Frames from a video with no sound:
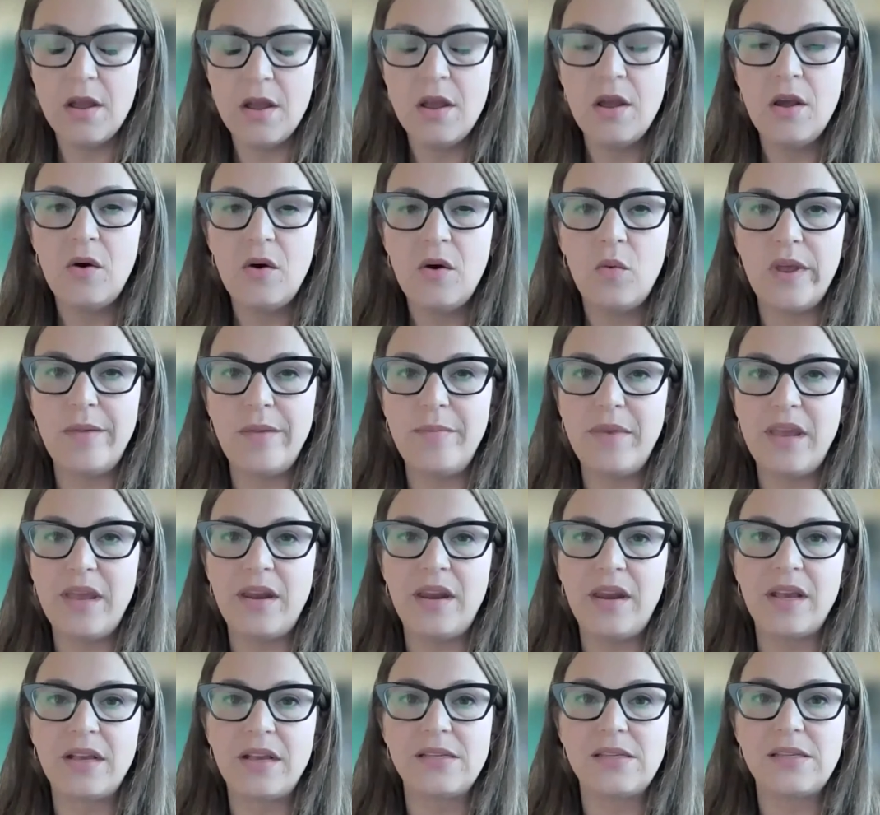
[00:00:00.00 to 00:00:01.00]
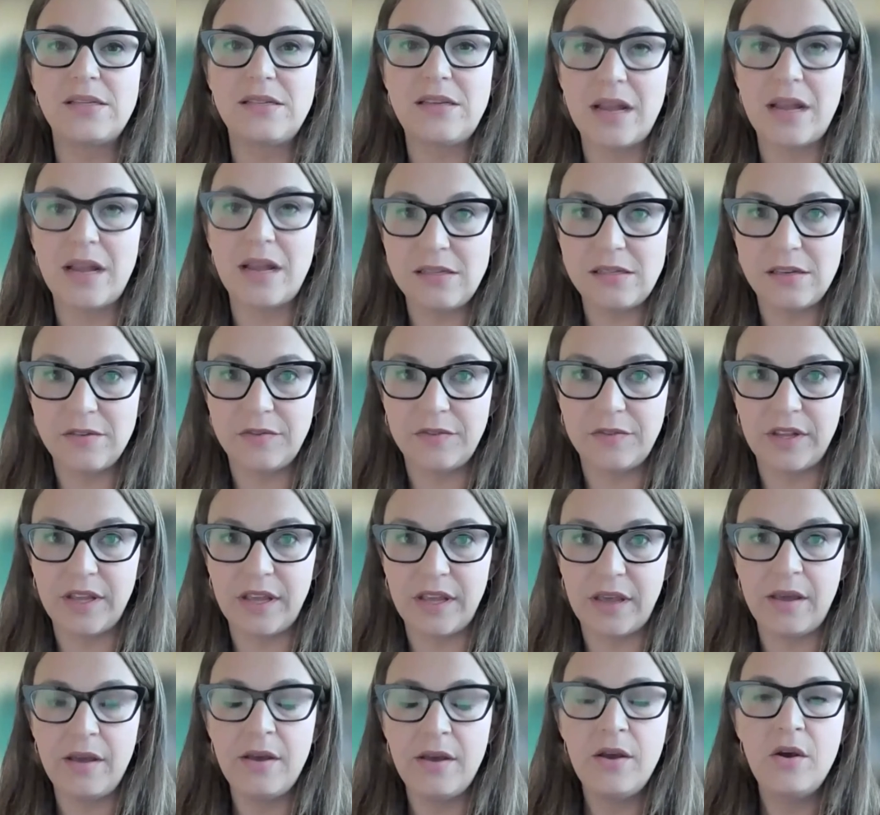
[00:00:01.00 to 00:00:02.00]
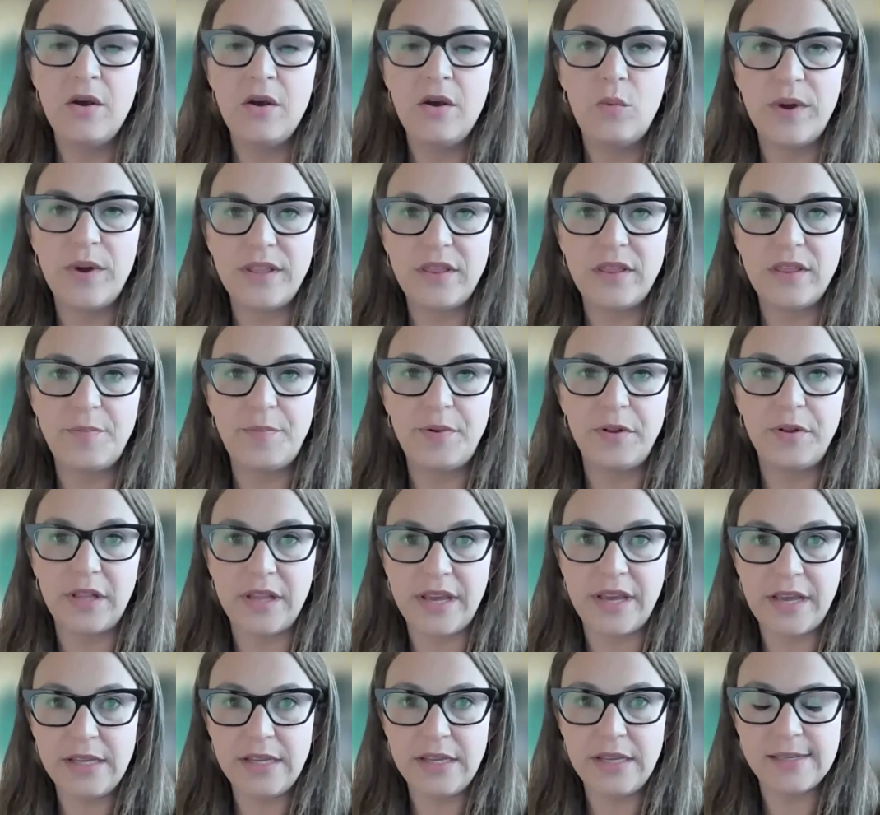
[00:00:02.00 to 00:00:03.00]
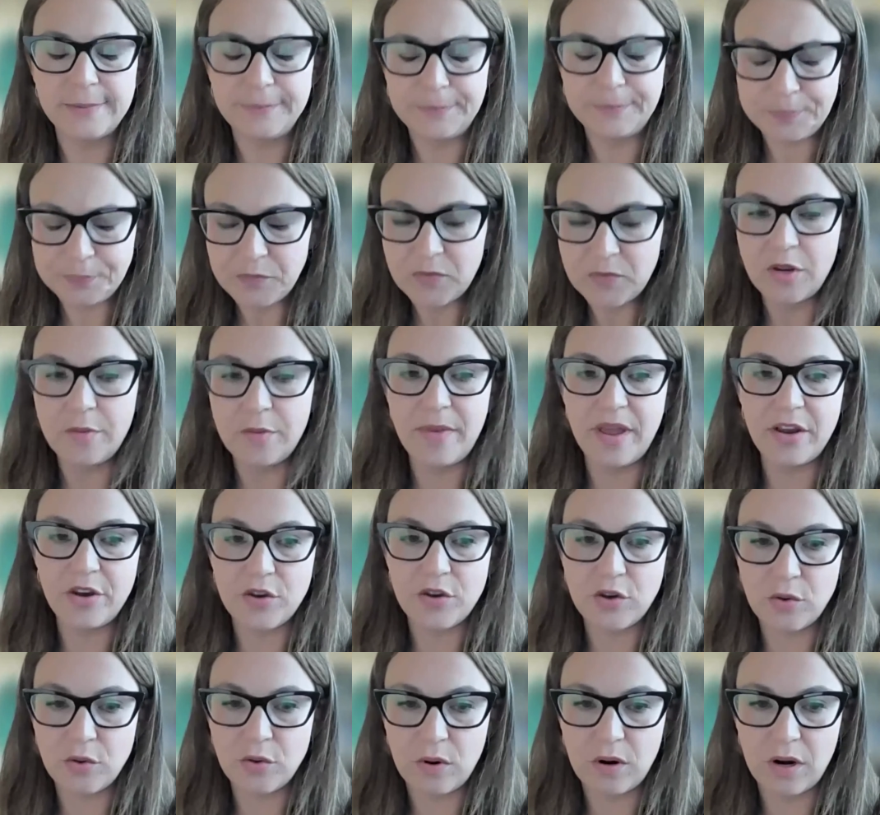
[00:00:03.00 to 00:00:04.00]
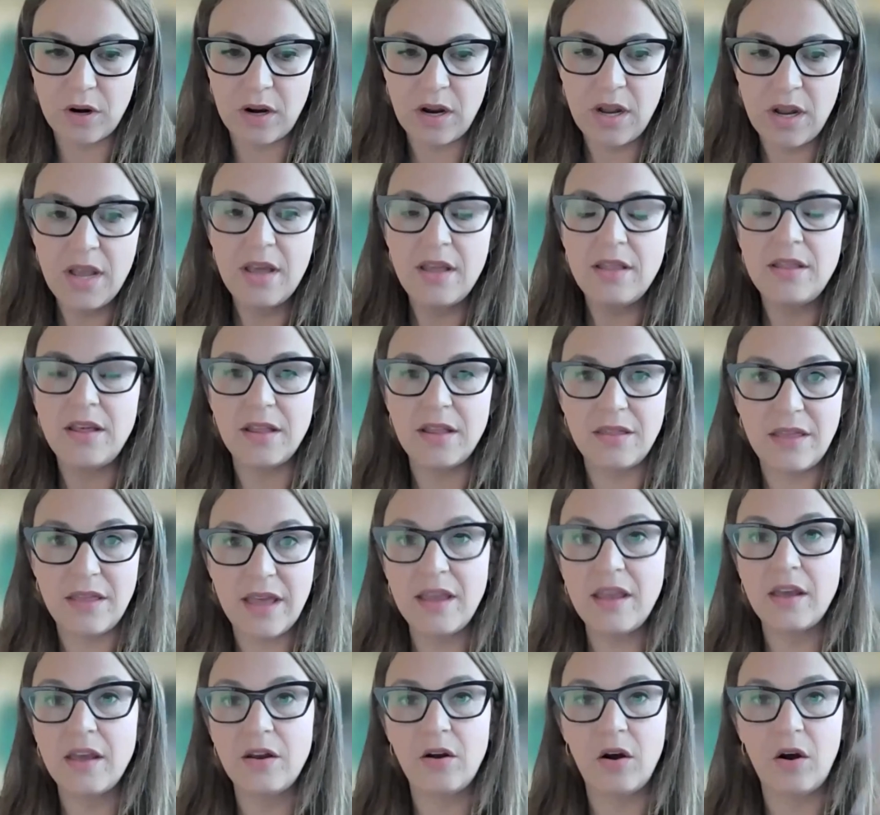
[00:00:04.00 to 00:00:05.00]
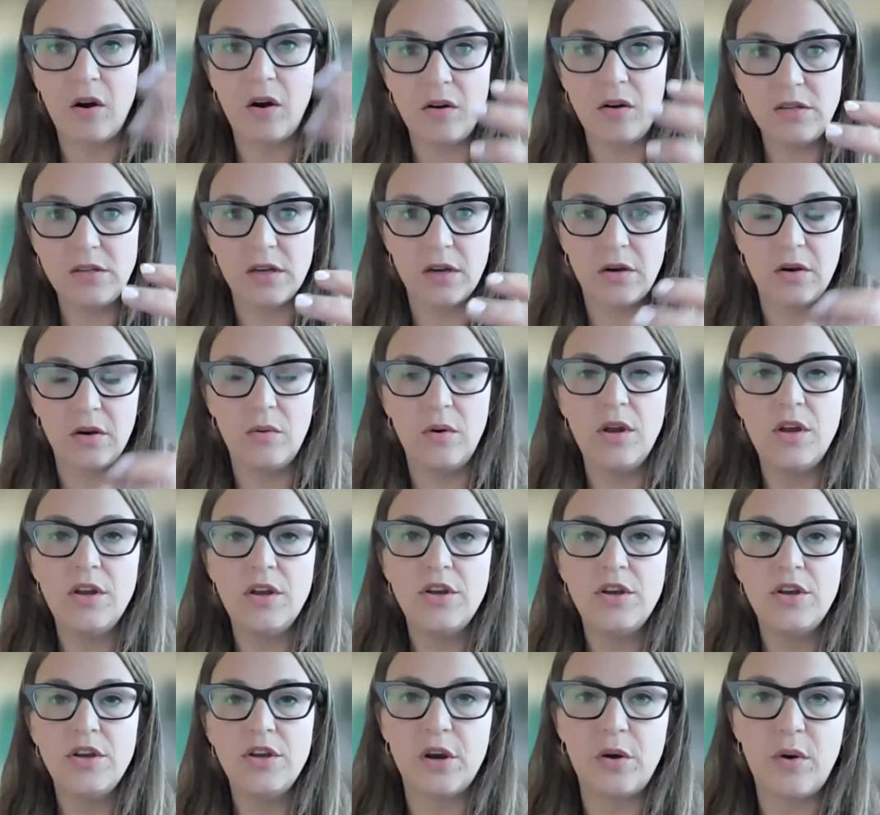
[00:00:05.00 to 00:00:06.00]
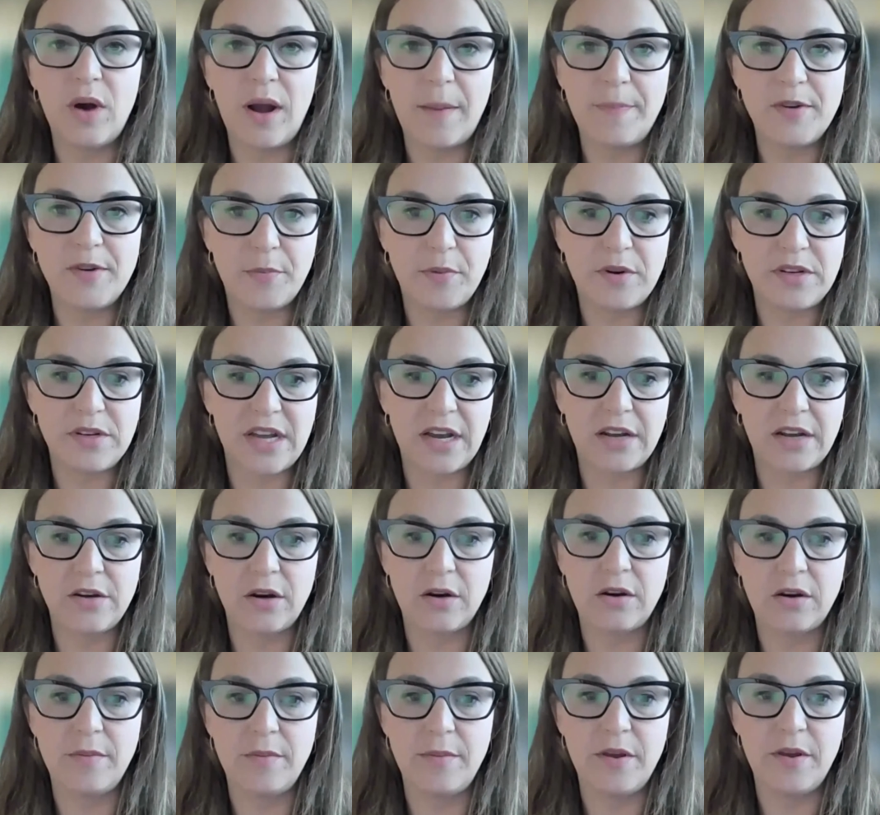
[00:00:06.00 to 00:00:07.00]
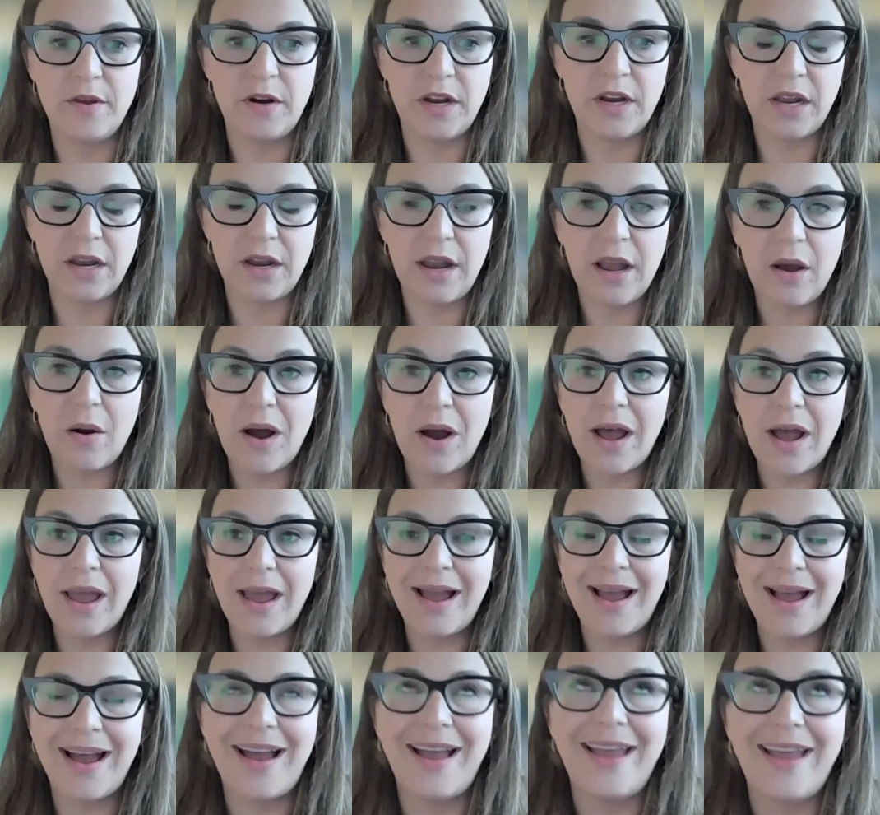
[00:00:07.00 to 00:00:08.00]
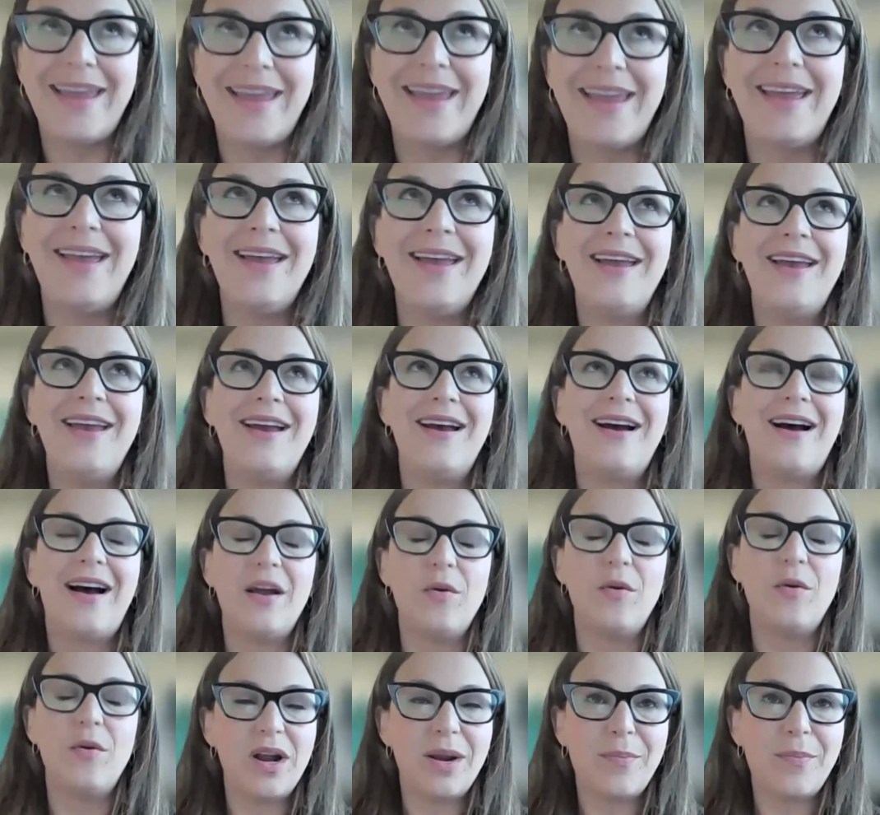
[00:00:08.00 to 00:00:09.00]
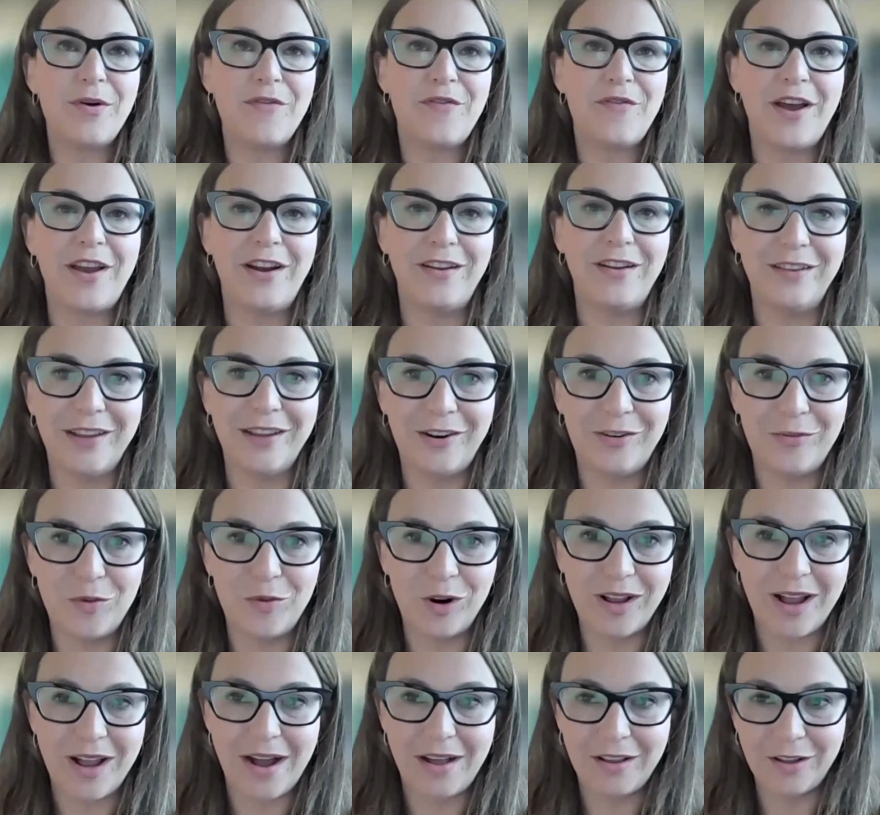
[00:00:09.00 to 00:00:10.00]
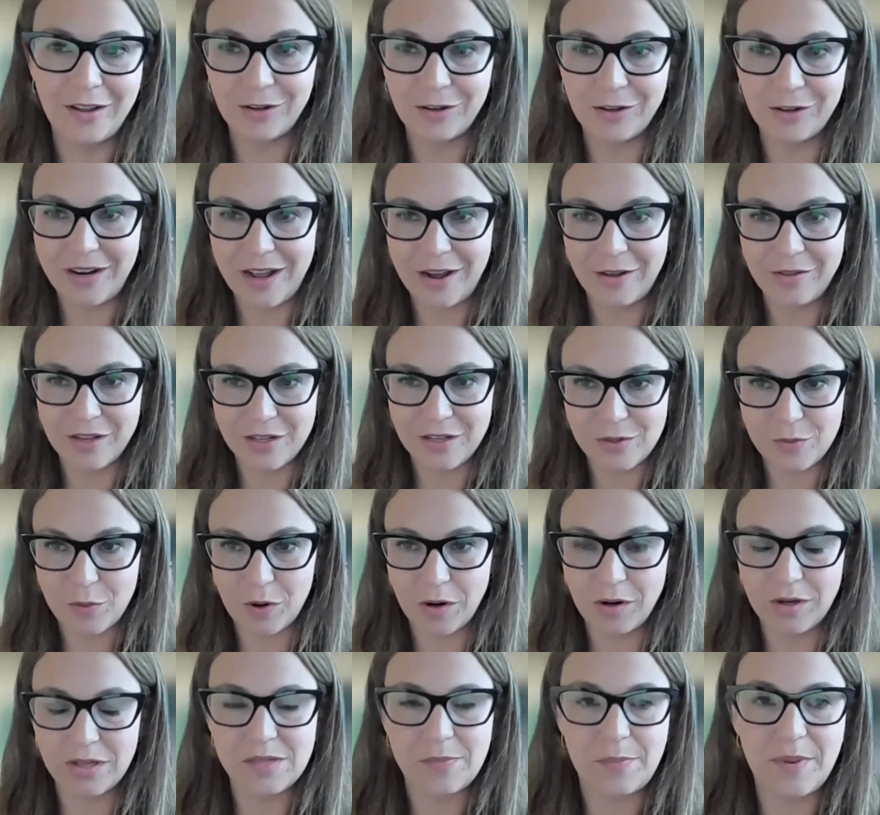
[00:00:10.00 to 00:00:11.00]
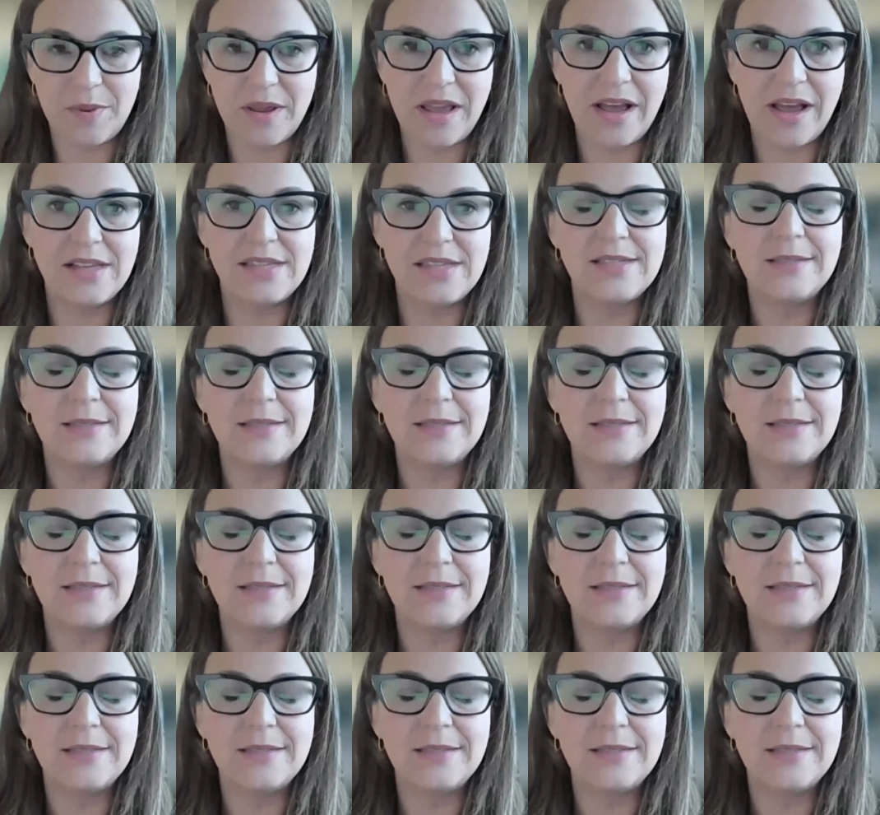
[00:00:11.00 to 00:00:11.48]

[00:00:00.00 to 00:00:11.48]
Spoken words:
we meet extensively with the police to make sure that they can also show up to protect our community. Now, I want to provide a little more color on how this works, because